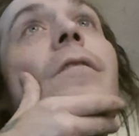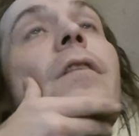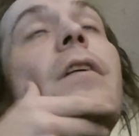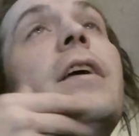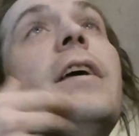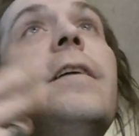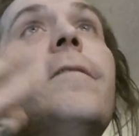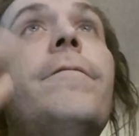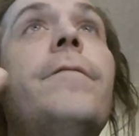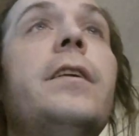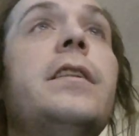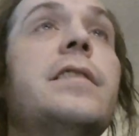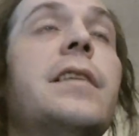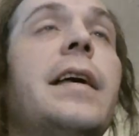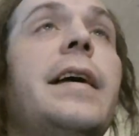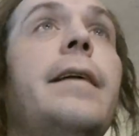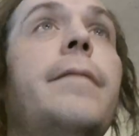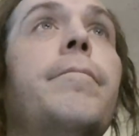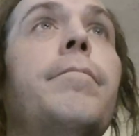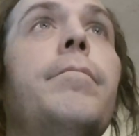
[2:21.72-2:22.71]
if it's
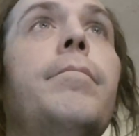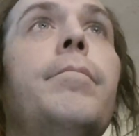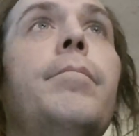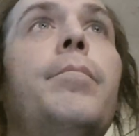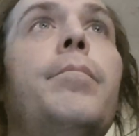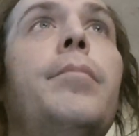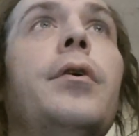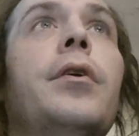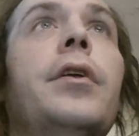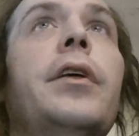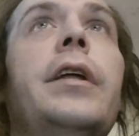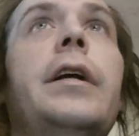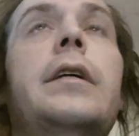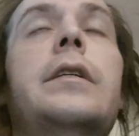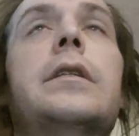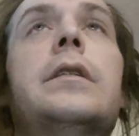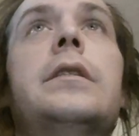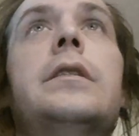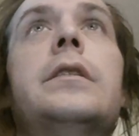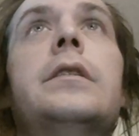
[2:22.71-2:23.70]
like
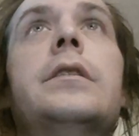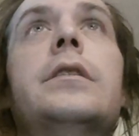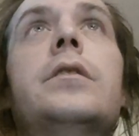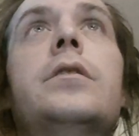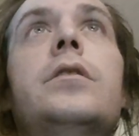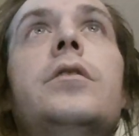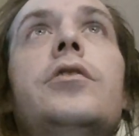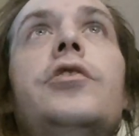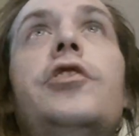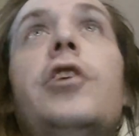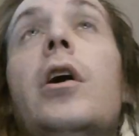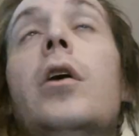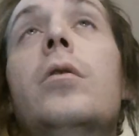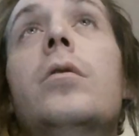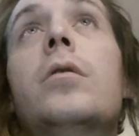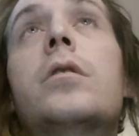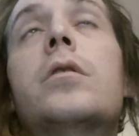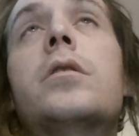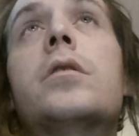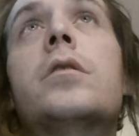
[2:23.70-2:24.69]
political
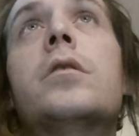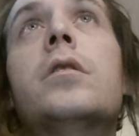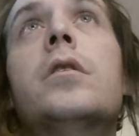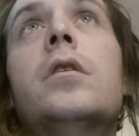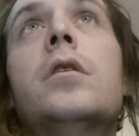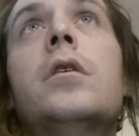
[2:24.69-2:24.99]
jokes,